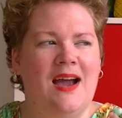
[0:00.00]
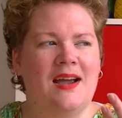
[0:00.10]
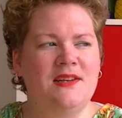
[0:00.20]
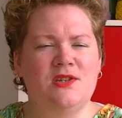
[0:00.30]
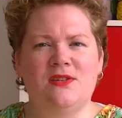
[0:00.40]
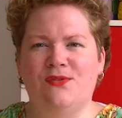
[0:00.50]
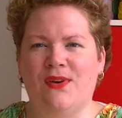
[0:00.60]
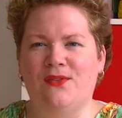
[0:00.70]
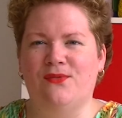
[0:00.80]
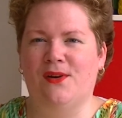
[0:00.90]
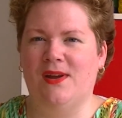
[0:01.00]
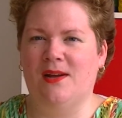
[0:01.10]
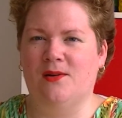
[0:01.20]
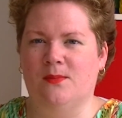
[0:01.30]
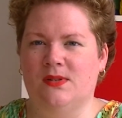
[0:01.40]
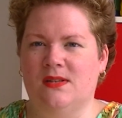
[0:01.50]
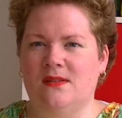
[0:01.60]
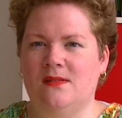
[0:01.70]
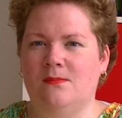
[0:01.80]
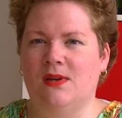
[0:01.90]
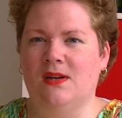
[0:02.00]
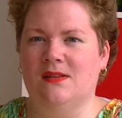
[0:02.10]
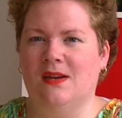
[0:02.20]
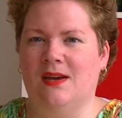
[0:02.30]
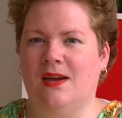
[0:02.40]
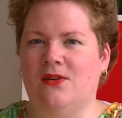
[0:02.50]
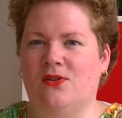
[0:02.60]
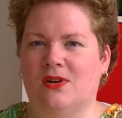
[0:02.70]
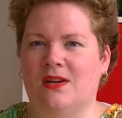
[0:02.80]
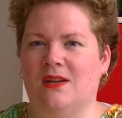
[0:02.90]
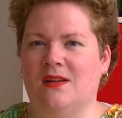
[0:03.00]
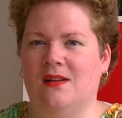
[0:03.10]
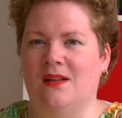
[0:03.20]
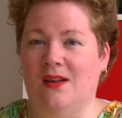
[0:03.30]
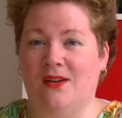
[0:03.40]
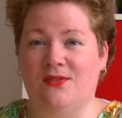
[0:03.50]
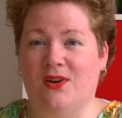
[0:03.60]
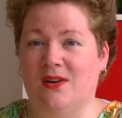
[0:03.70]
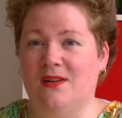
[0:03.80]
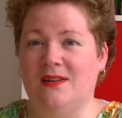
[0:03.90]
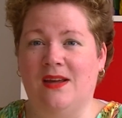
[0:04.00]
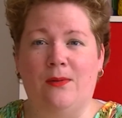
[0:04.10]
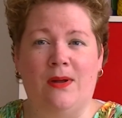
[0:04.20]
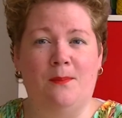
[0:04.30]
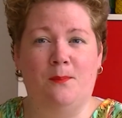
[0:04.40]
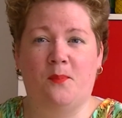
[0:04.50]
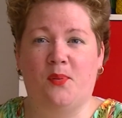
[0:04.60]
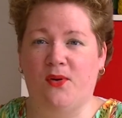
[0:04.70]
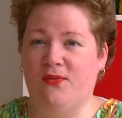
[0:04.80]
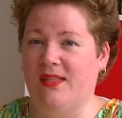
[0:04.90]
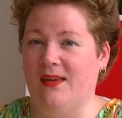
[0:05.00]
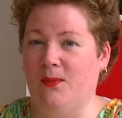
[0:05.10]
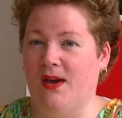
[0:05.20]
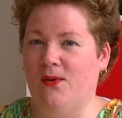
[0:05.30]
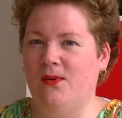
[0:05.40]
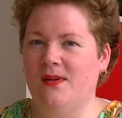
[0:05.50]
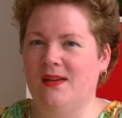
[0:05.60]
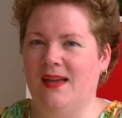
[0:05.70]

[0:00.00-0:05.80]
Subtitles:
just felt very incompetent because I dyed already a lot of yarn that went perfectly well.